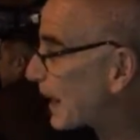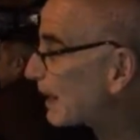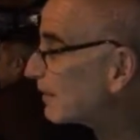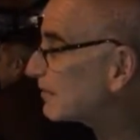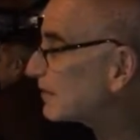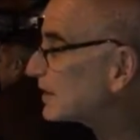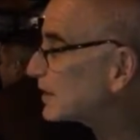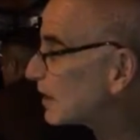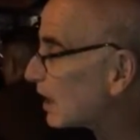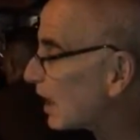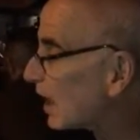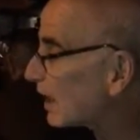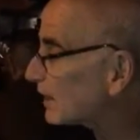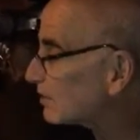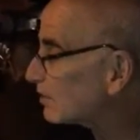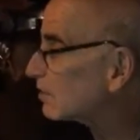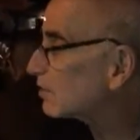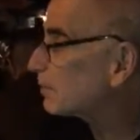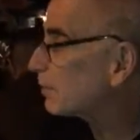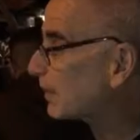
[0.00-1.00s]
Barry and I
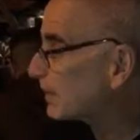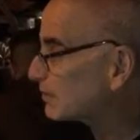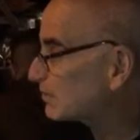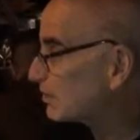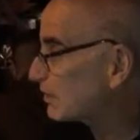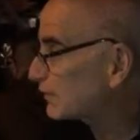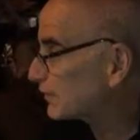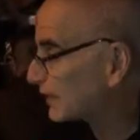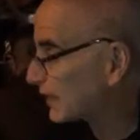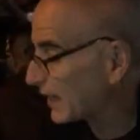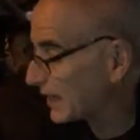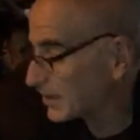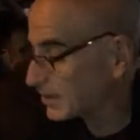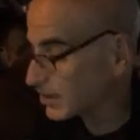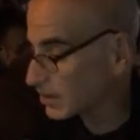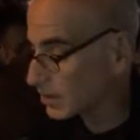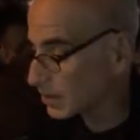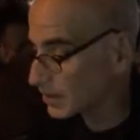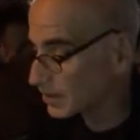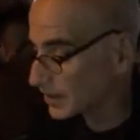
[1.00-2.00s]
that are
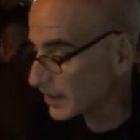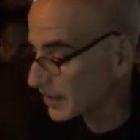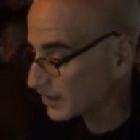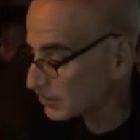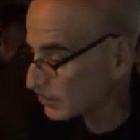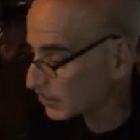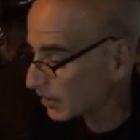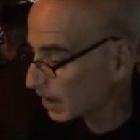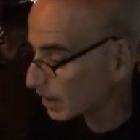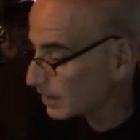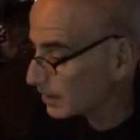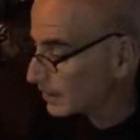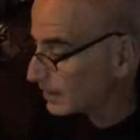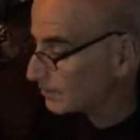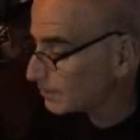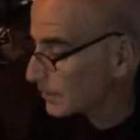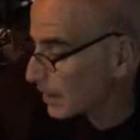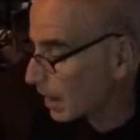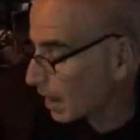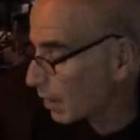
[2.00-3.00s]
pontificating on this.
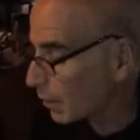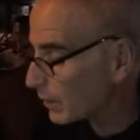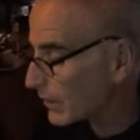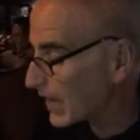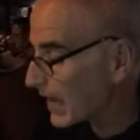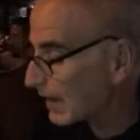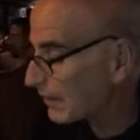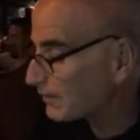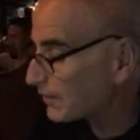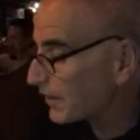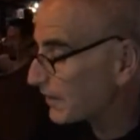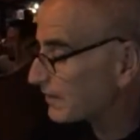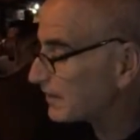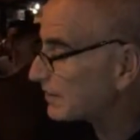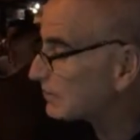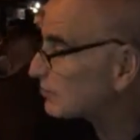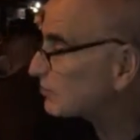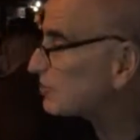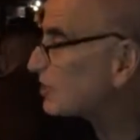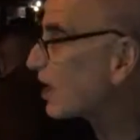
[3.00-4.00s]
We have
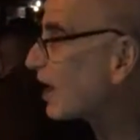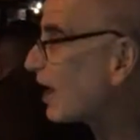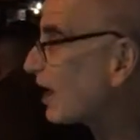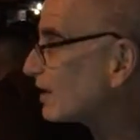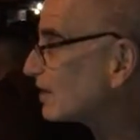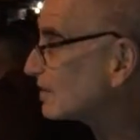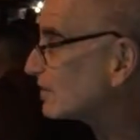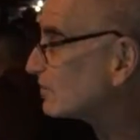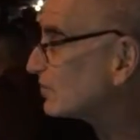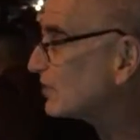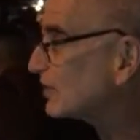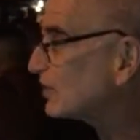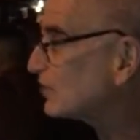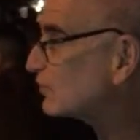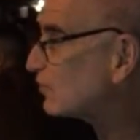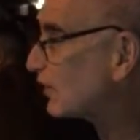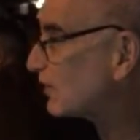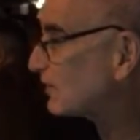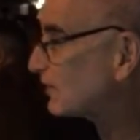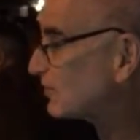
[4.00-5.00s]
various scholars in
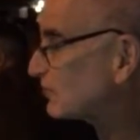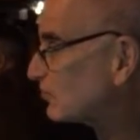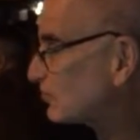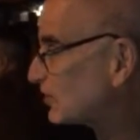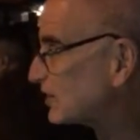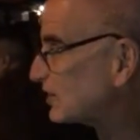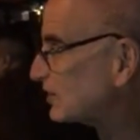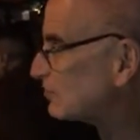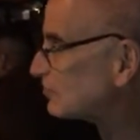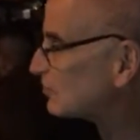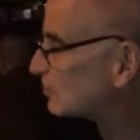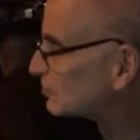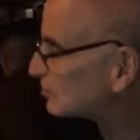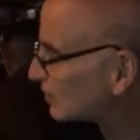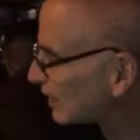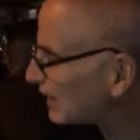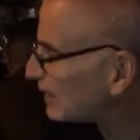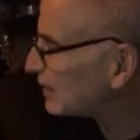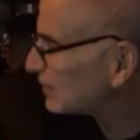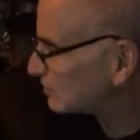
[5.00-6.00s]
these various cities to
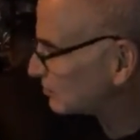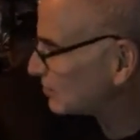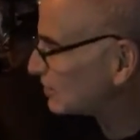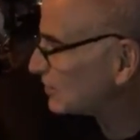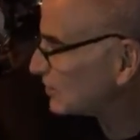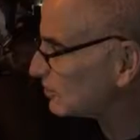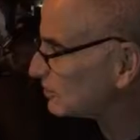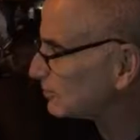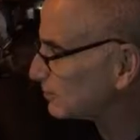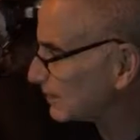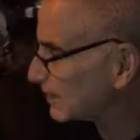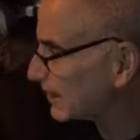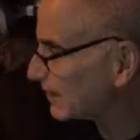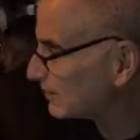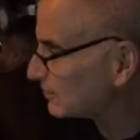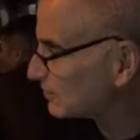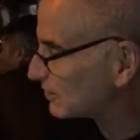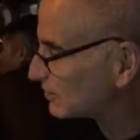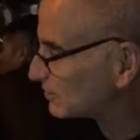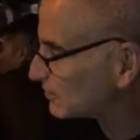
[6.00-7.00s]
take us to these
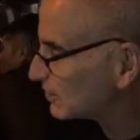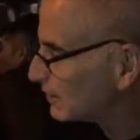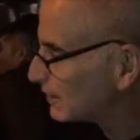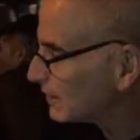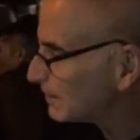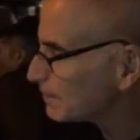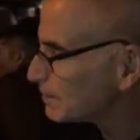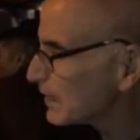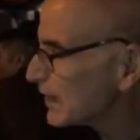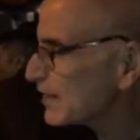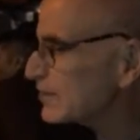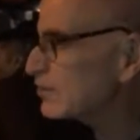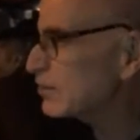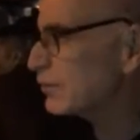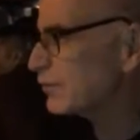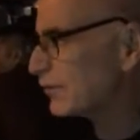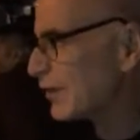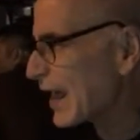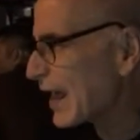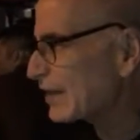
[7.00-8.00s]
places. It's
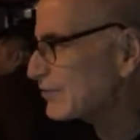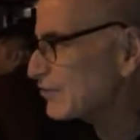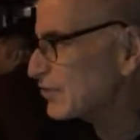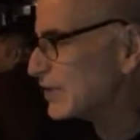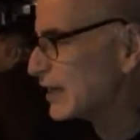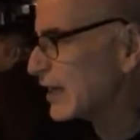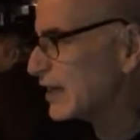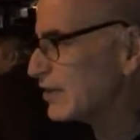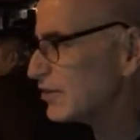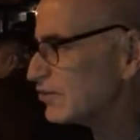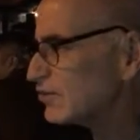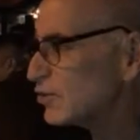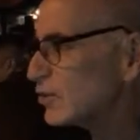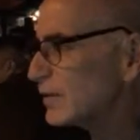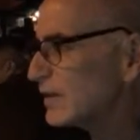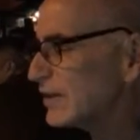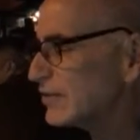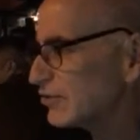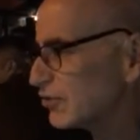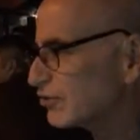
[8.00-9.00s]
a fascinating
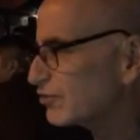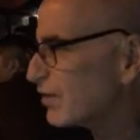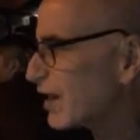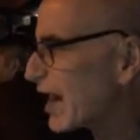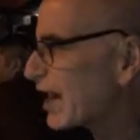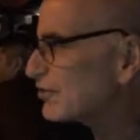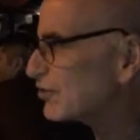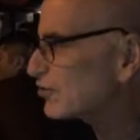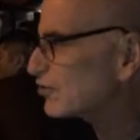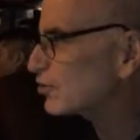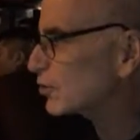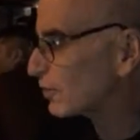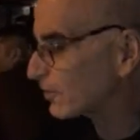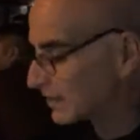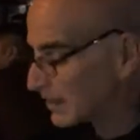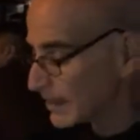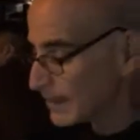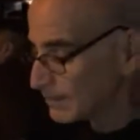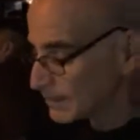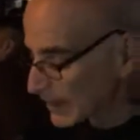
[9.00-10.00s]
story. It's a tragic
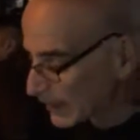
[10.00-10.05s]
story.